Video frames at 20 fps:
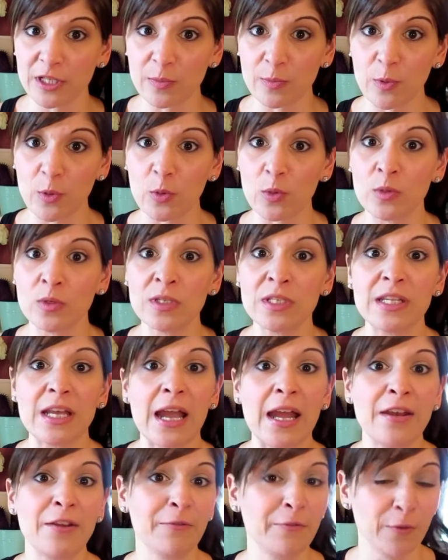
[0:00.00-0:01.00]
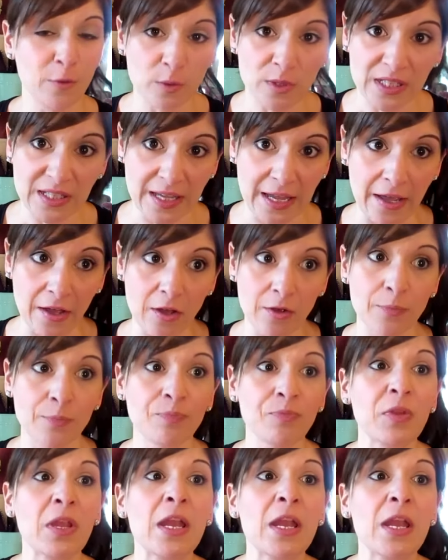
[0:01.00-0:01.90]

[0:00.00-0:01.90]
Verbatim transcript: spoons, and a food scale.